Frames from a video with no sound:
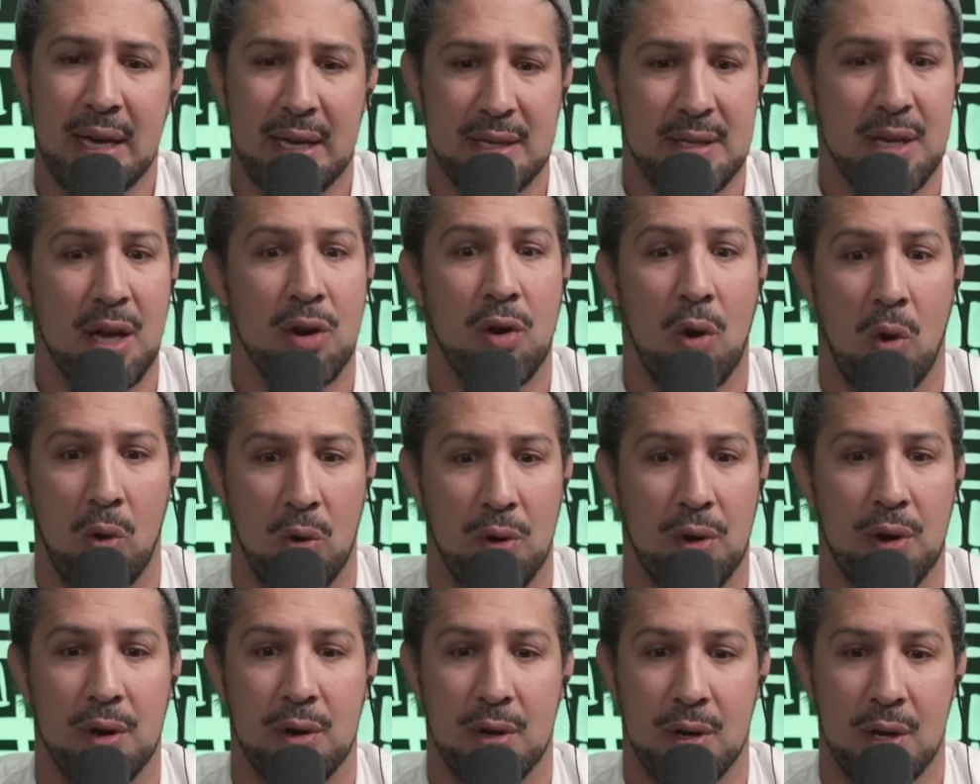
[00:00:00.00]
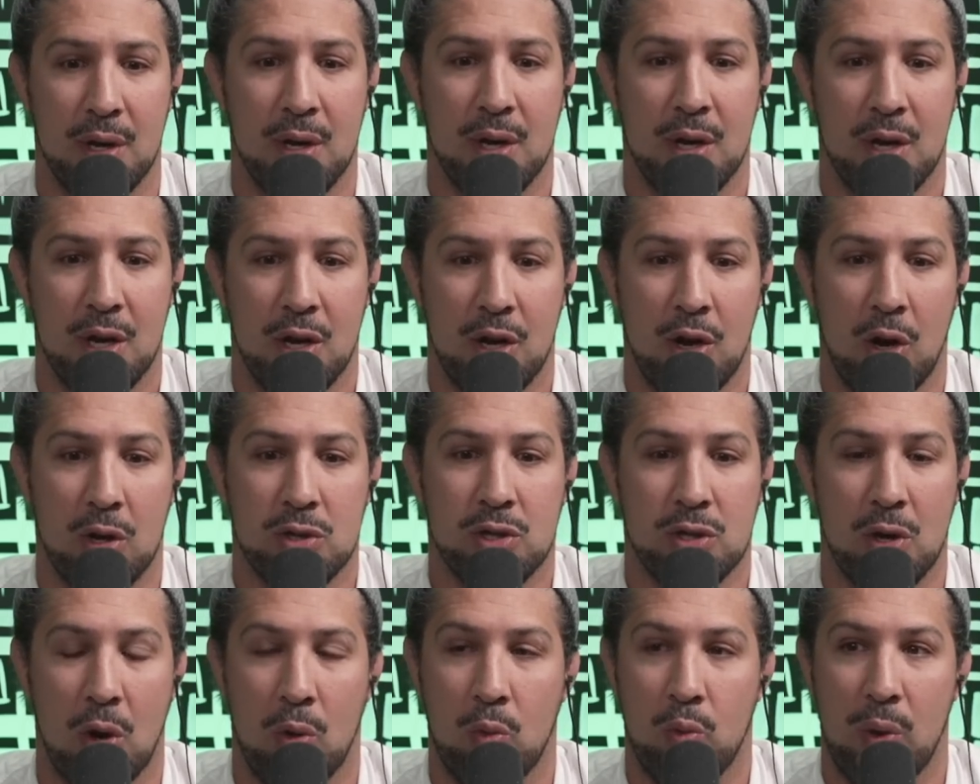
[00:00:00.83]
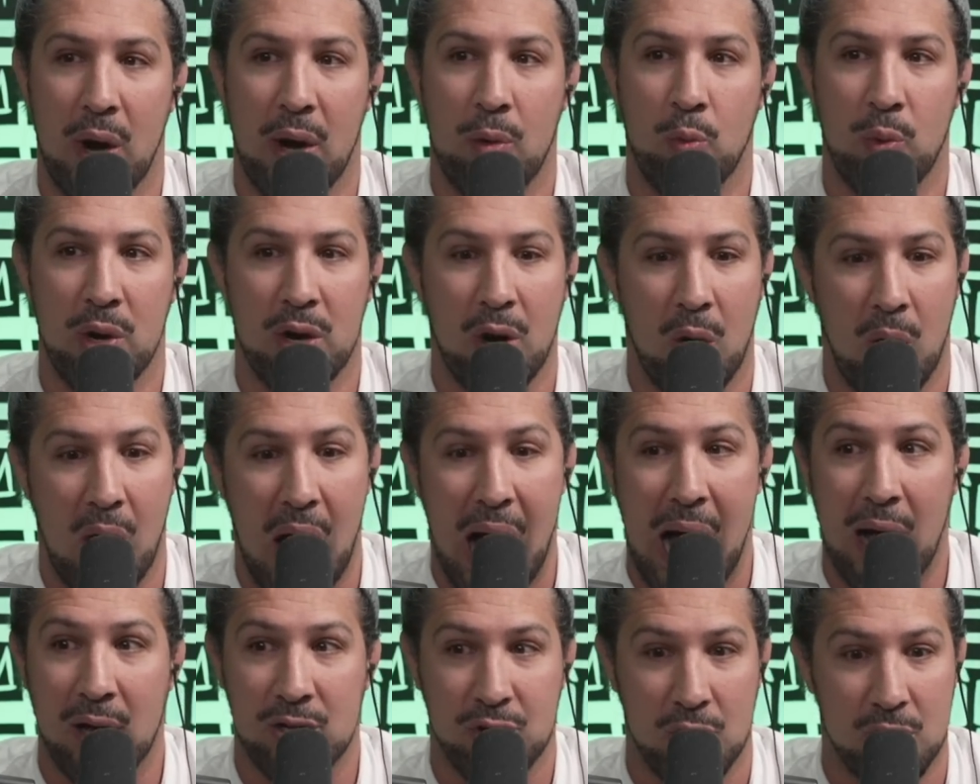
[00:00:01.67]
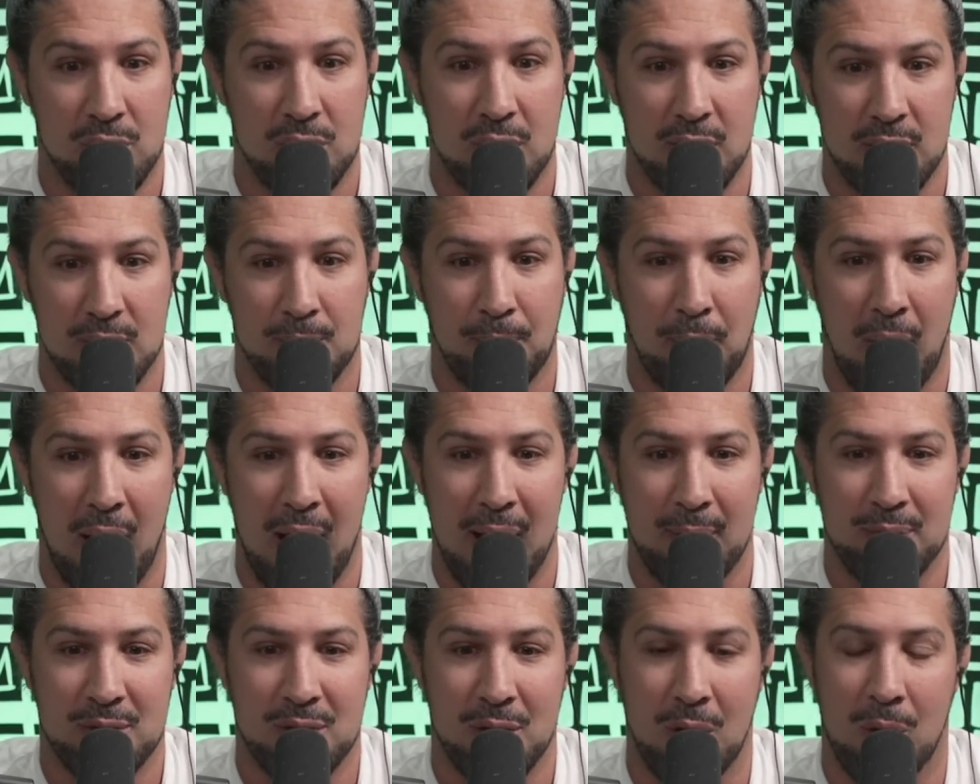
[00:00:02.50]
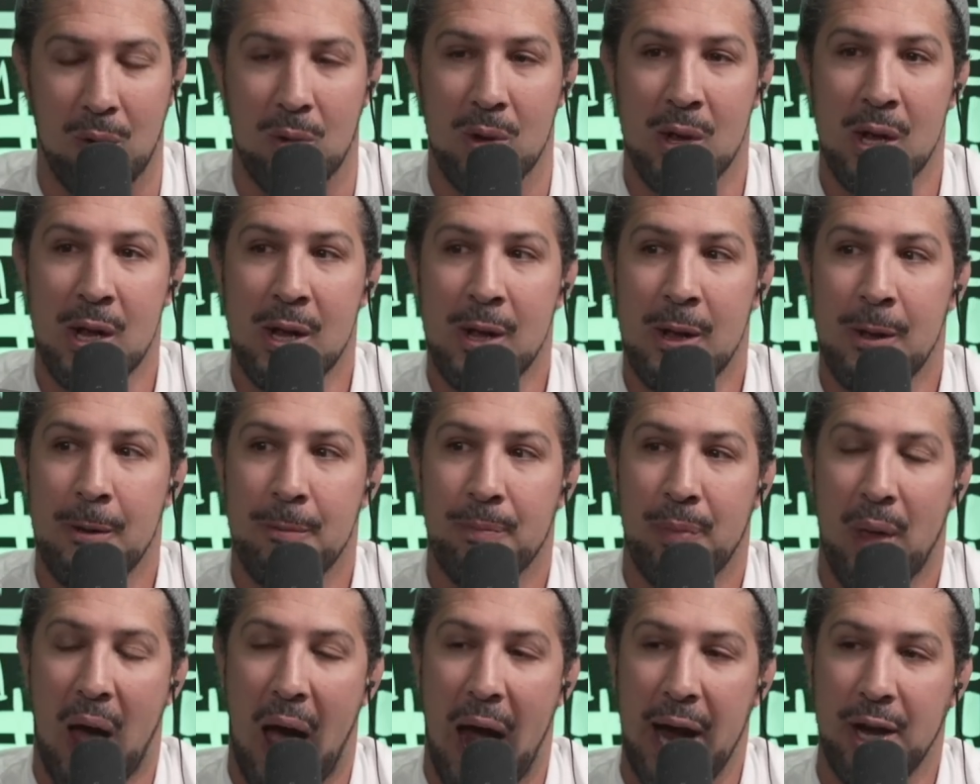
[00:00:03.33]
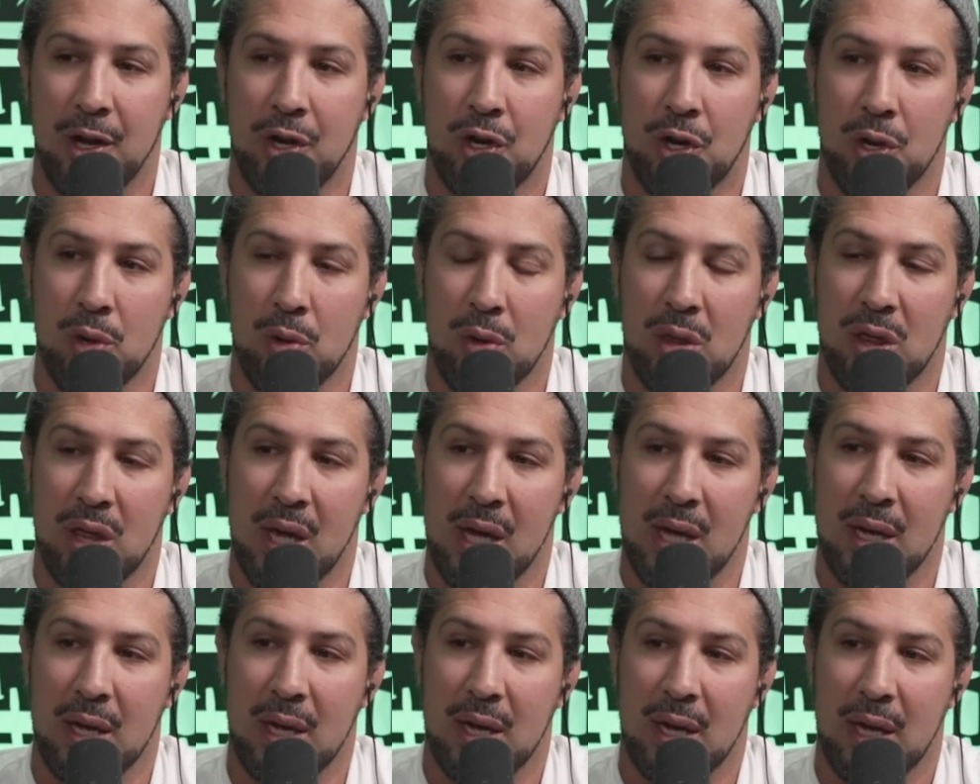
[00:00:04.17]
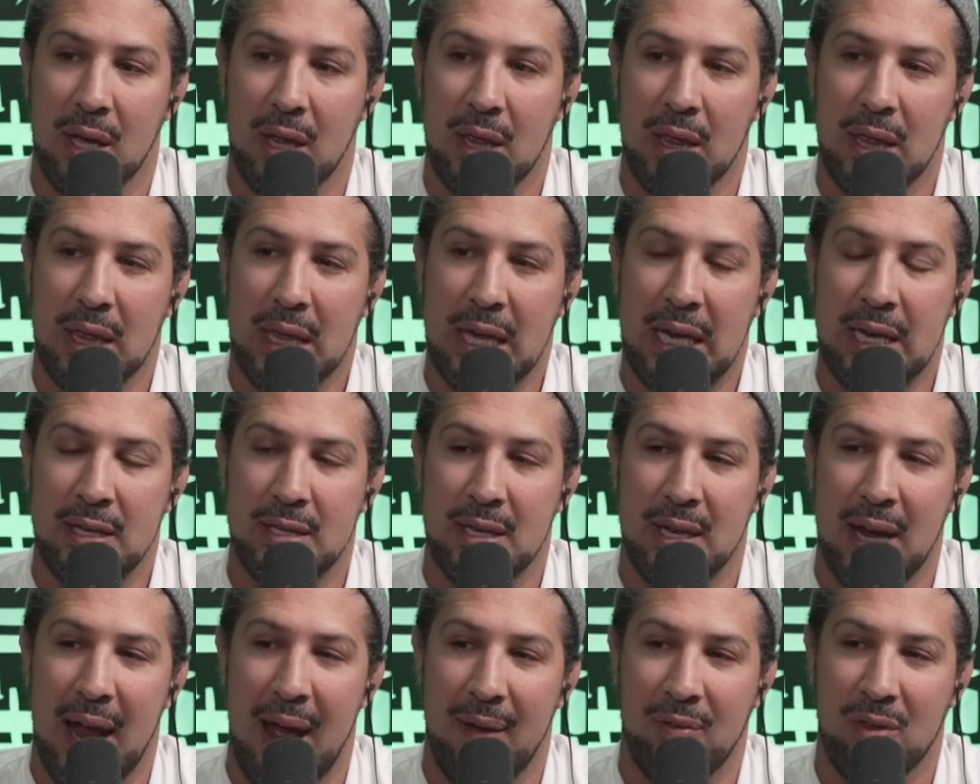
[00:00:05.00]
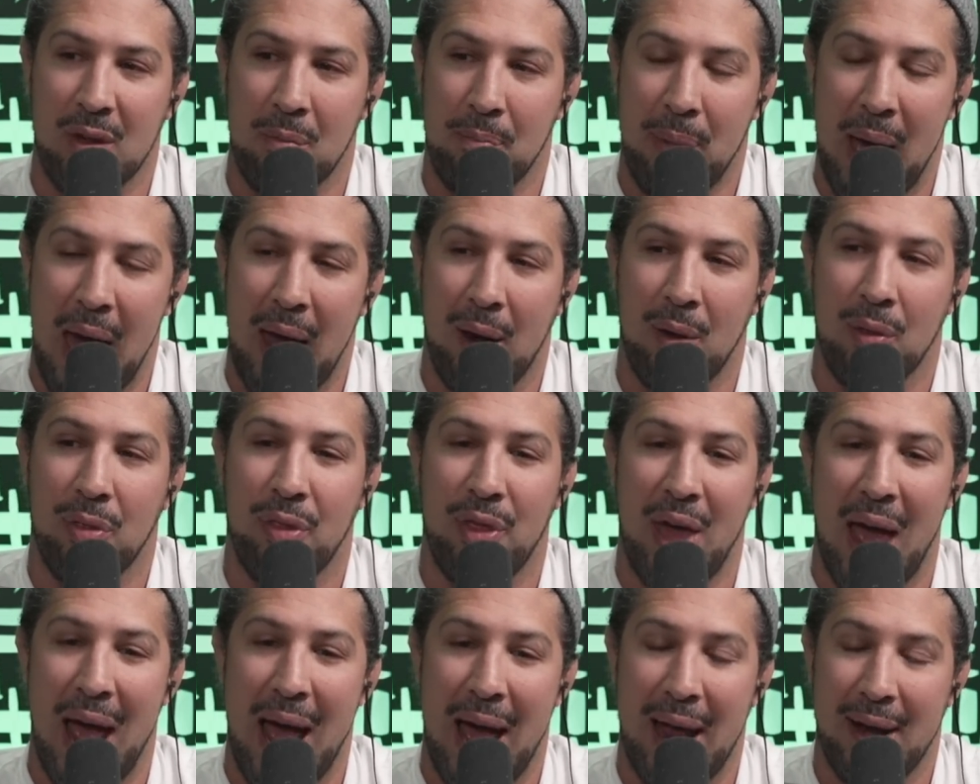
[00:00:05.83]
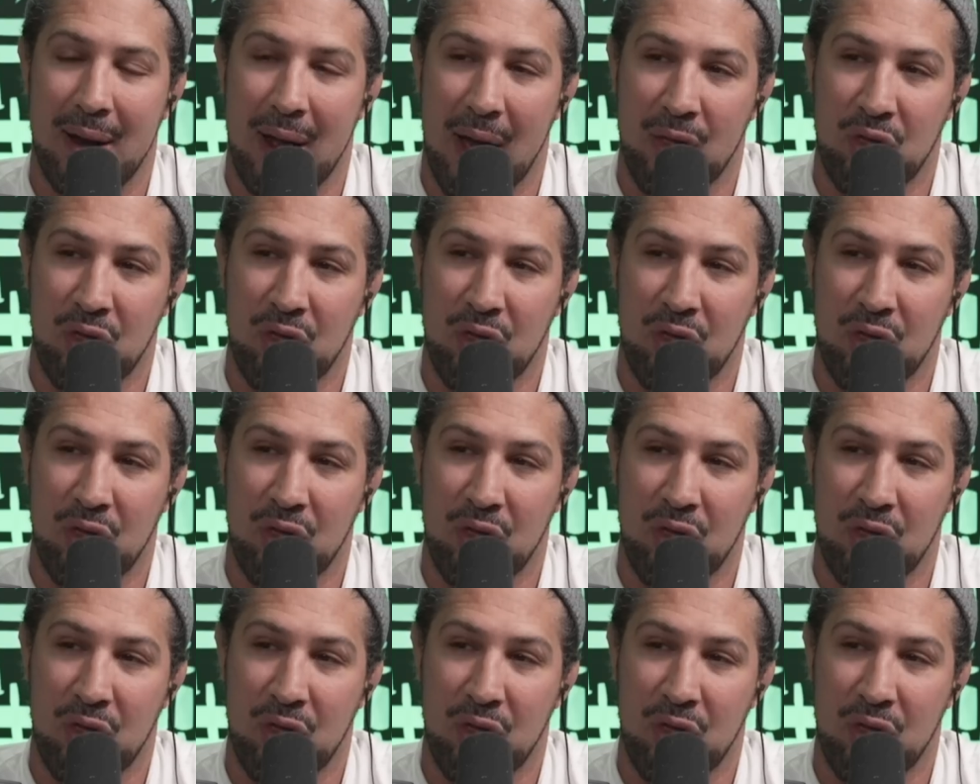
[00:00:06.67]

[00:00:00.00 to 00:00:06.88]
He's getting older. You know, so and we know Aljo's in his prime, so I do think he's going to have to battle that.